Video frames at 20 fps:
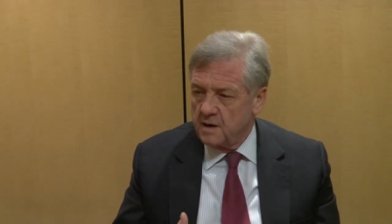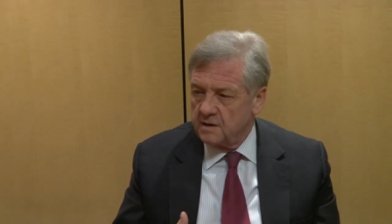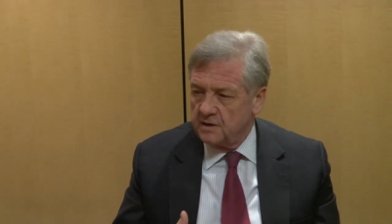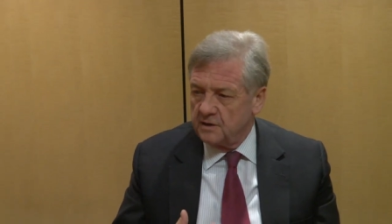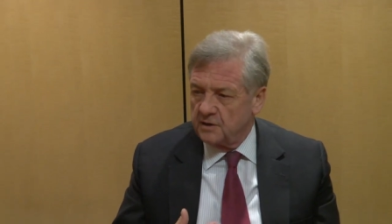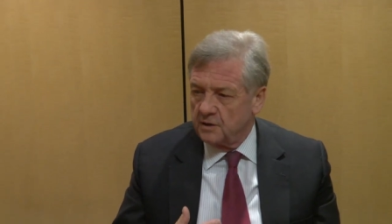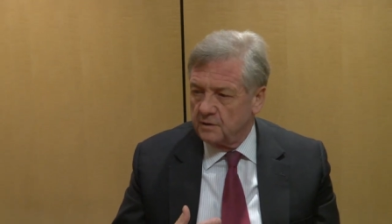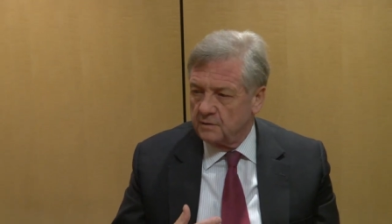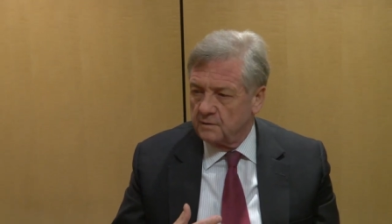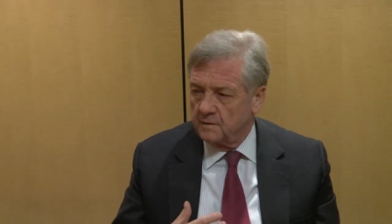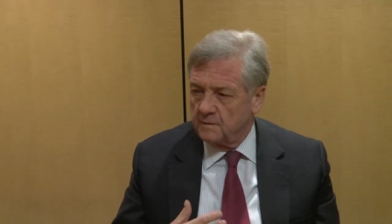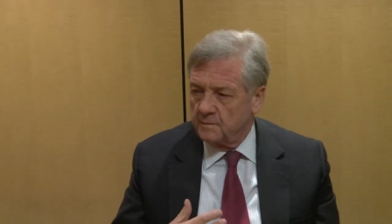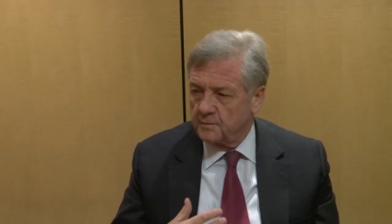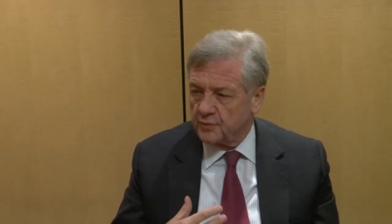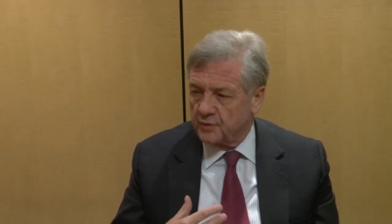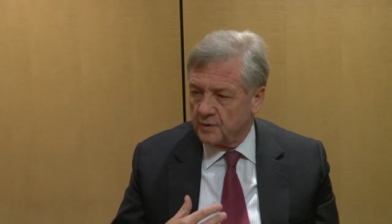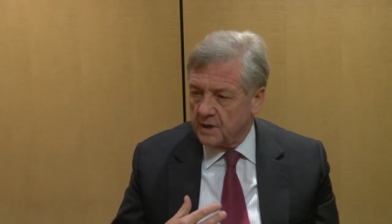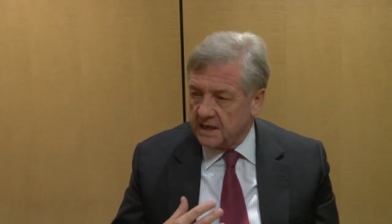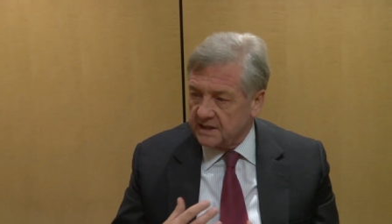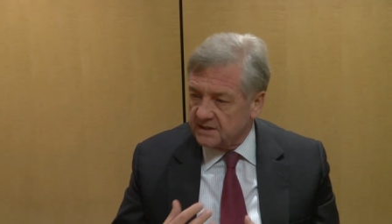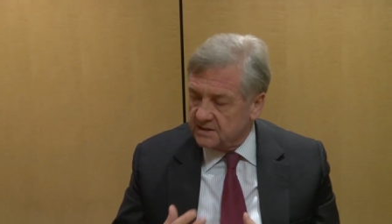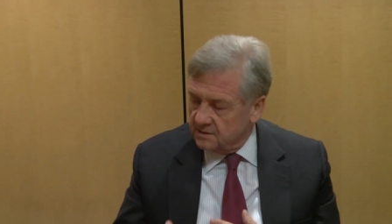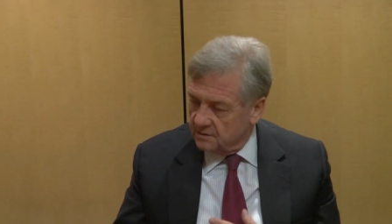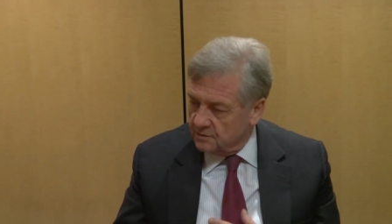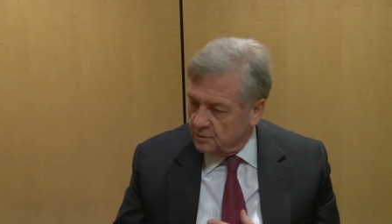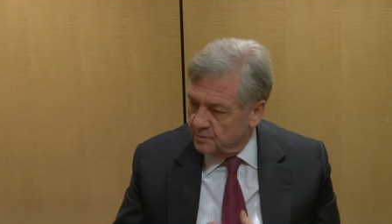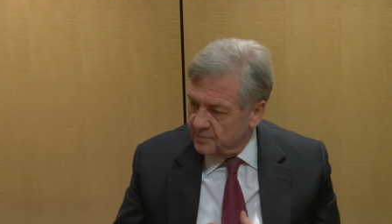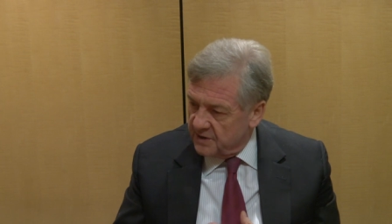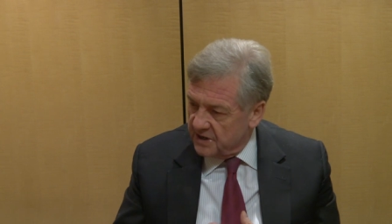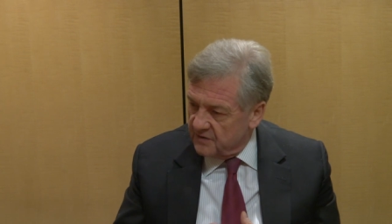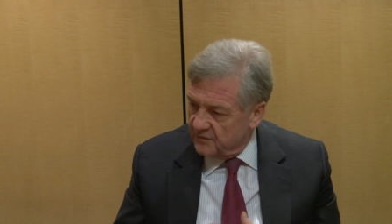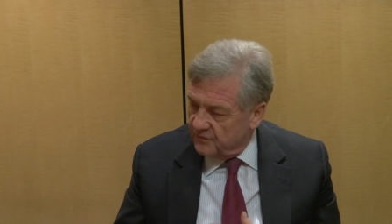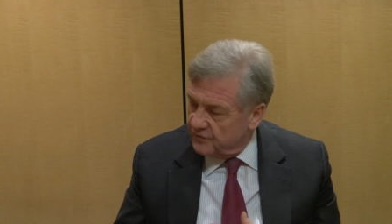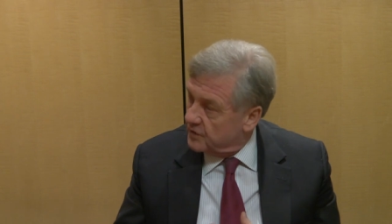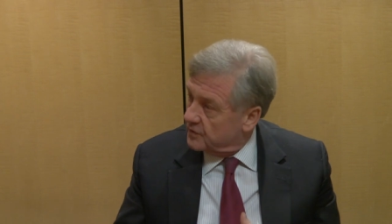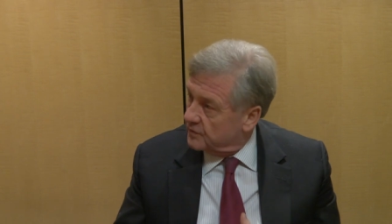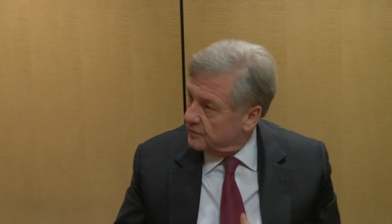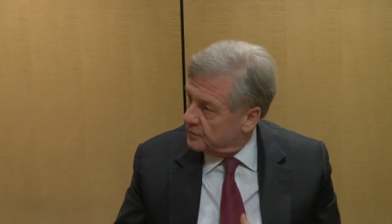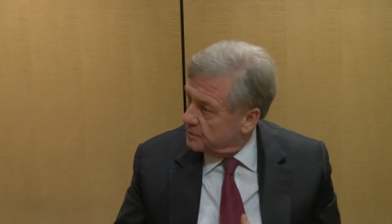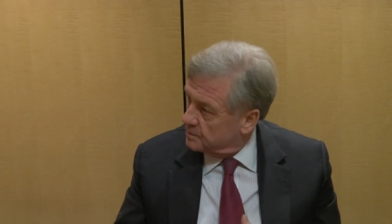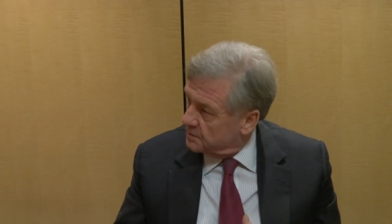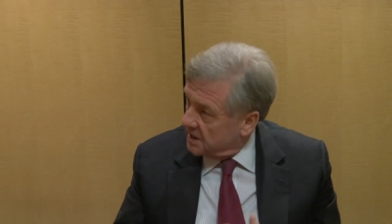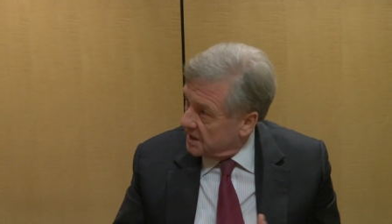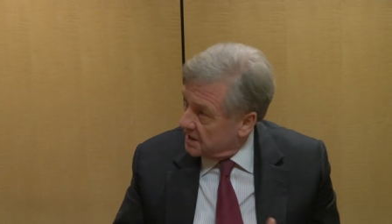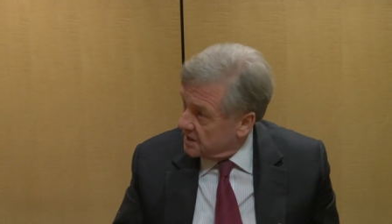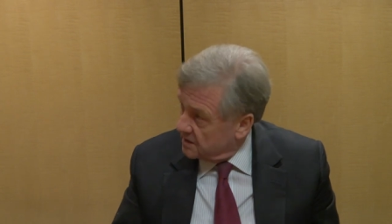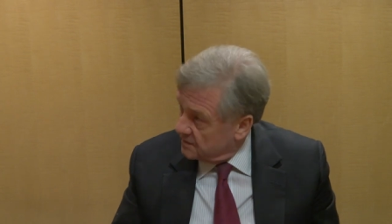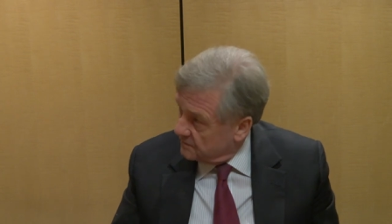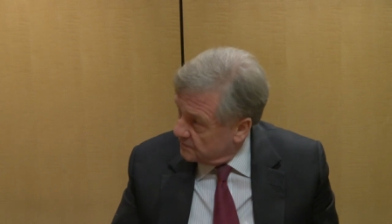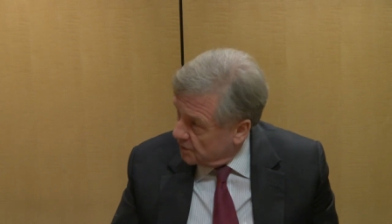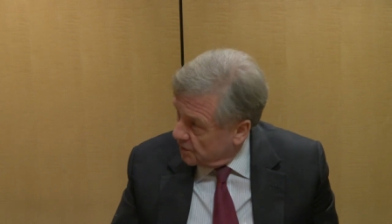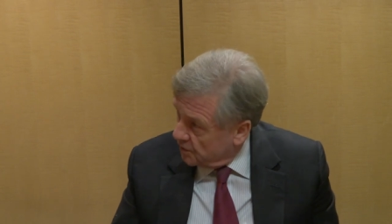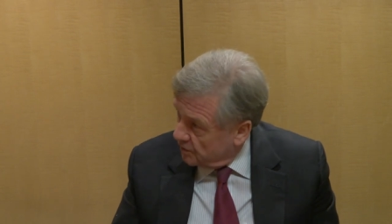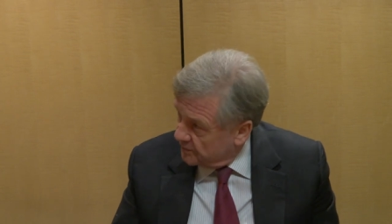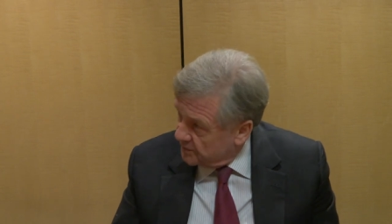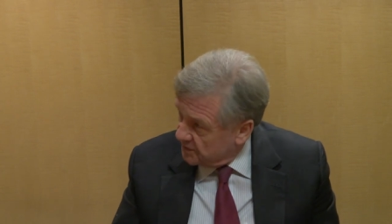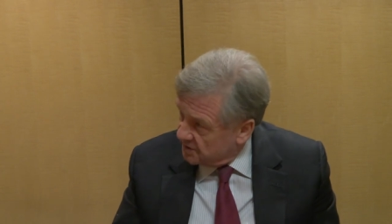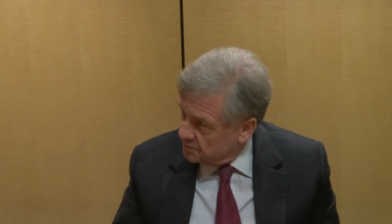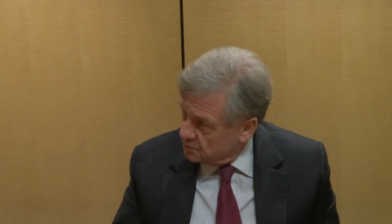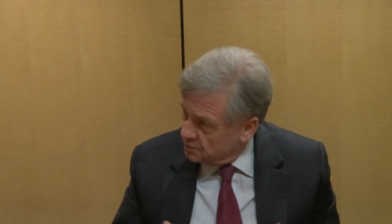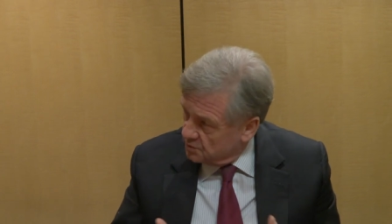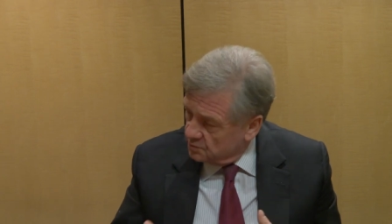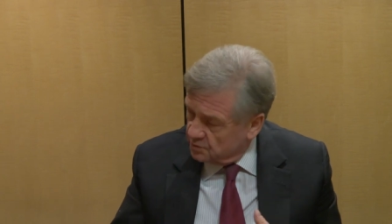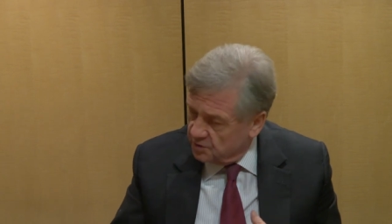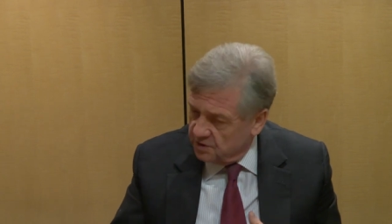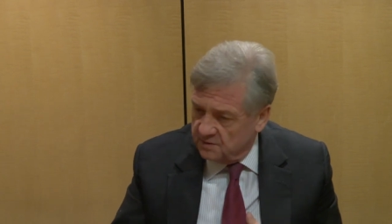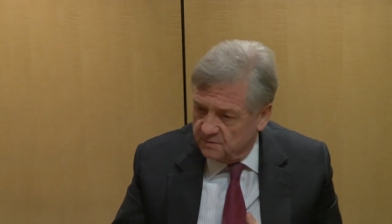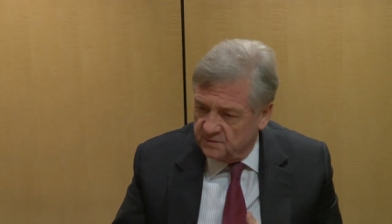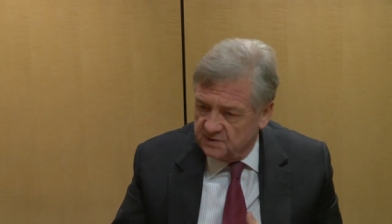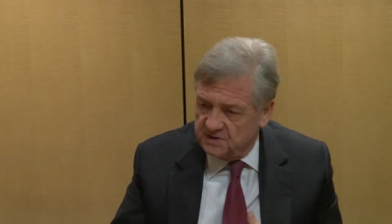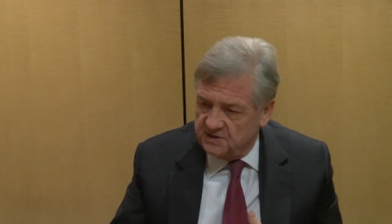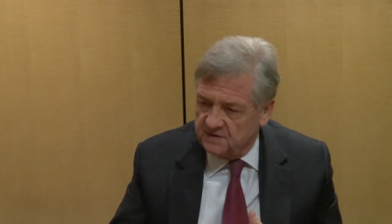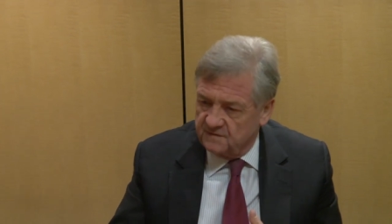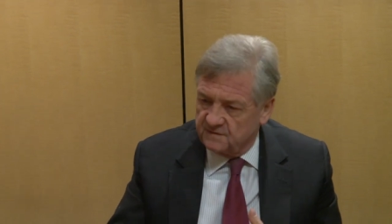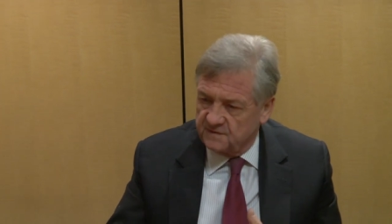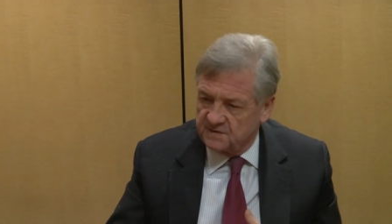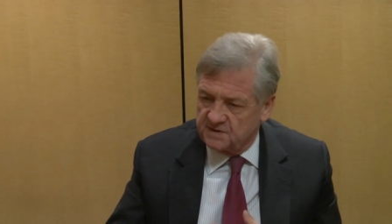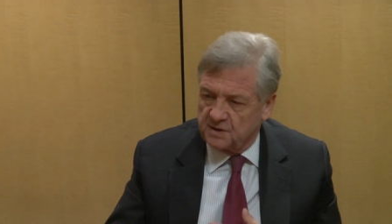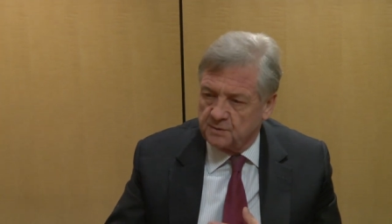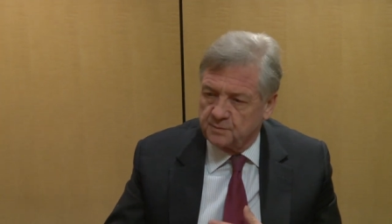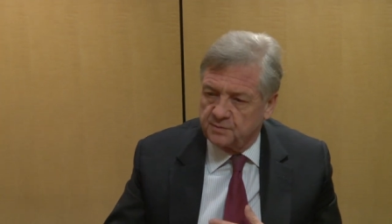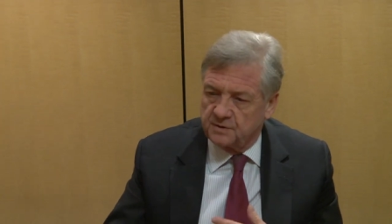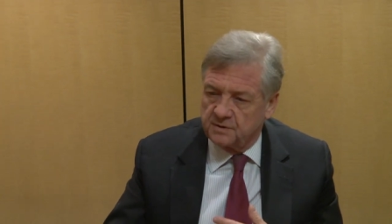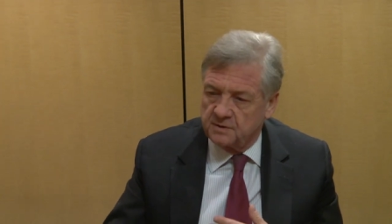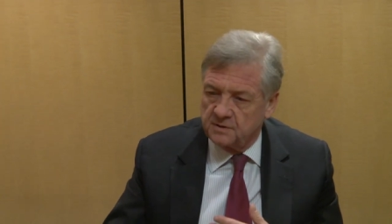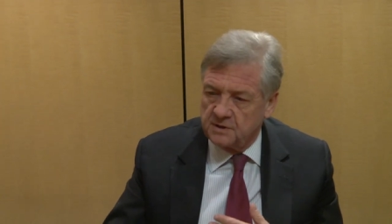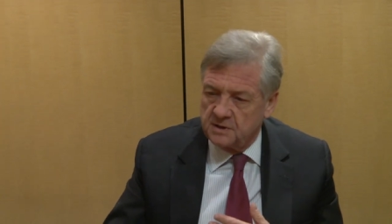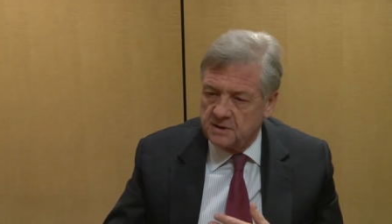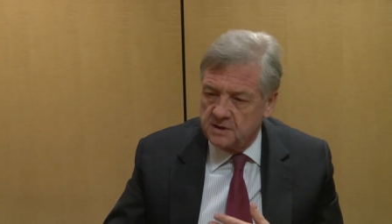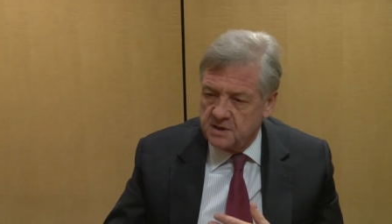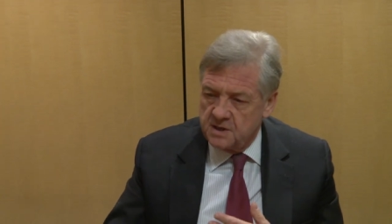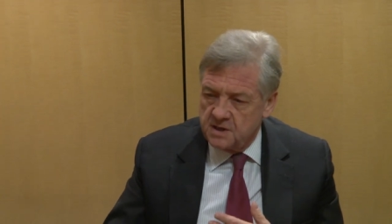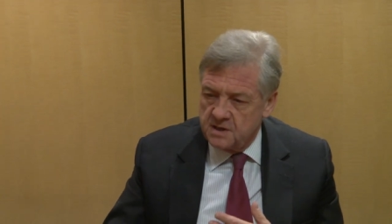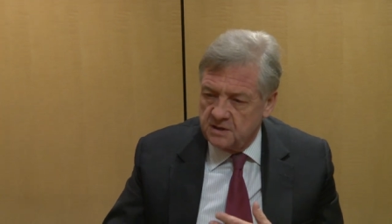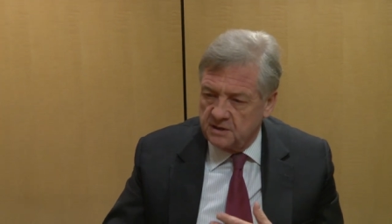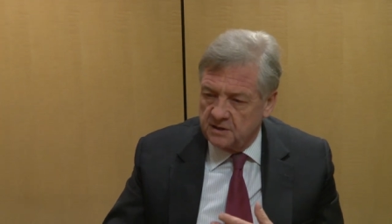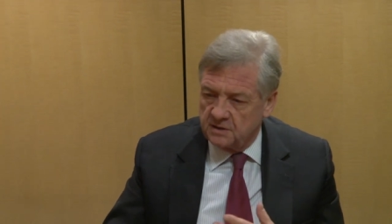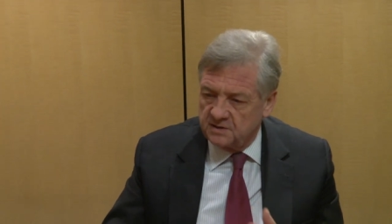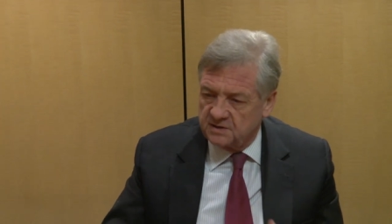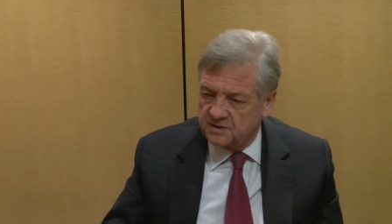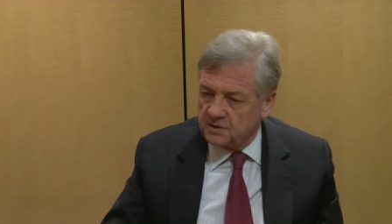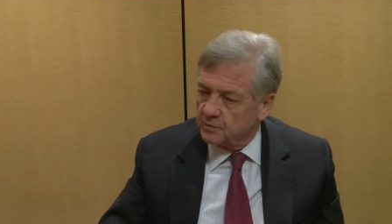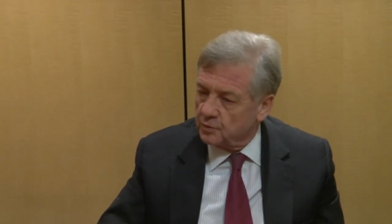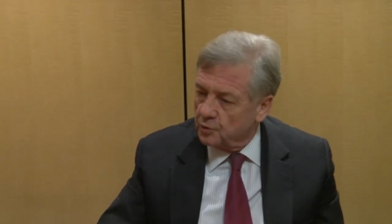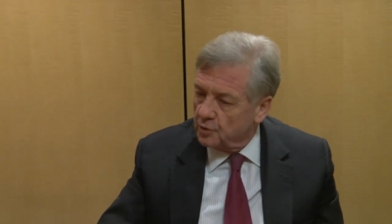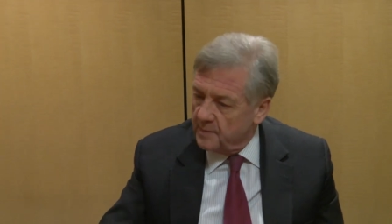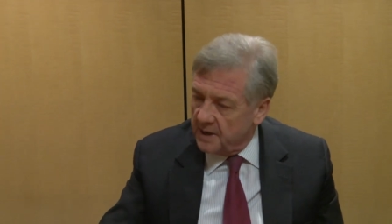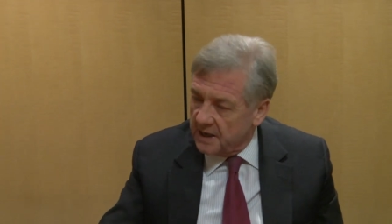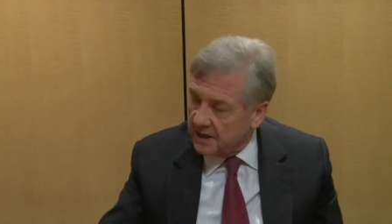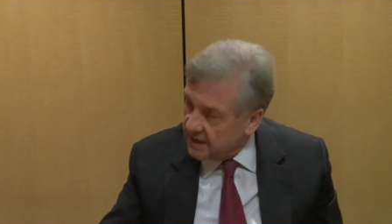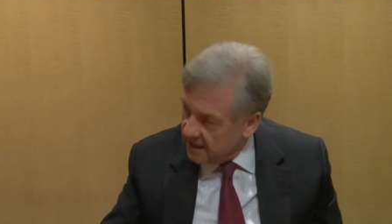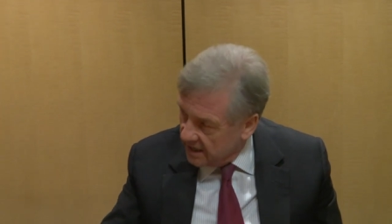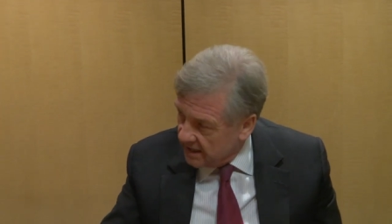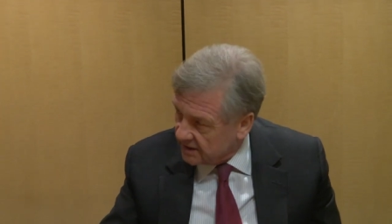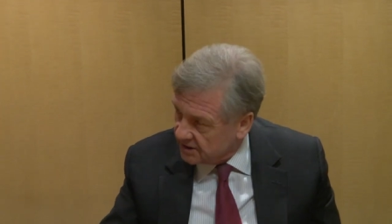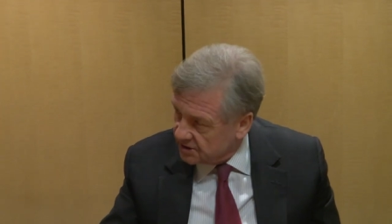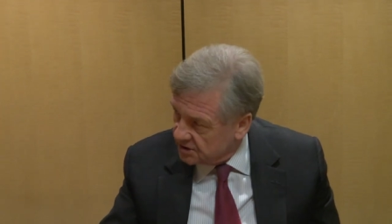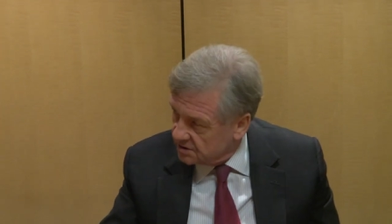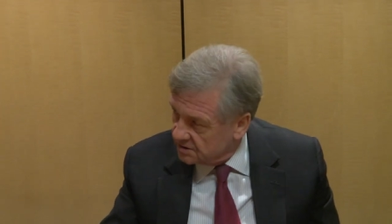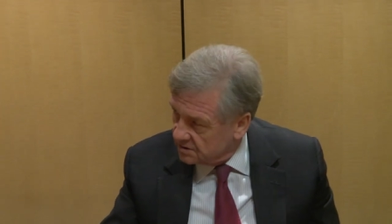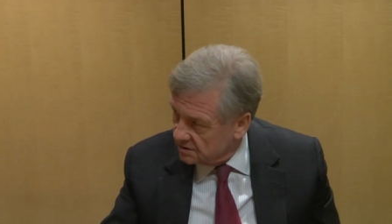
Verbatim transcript: you know, practical benefit from getting involved because we, we at BT, for example, you know, it's not all about cash.